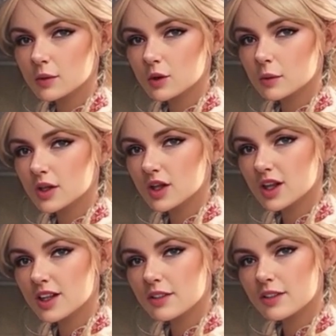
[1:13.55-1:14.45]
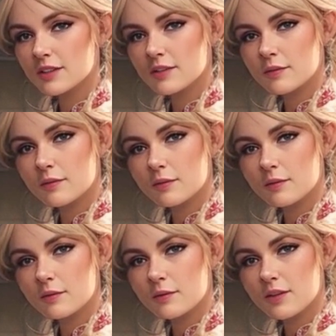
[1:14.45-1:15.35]
Roomy cheese.
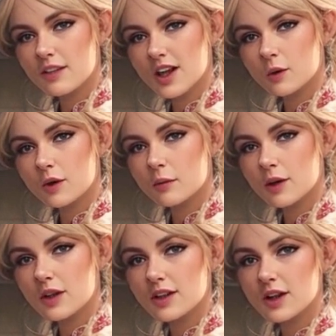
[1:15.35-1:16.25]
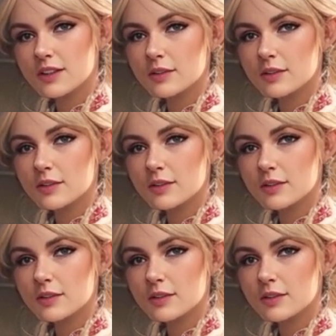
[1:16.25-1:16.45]
Tea with milk.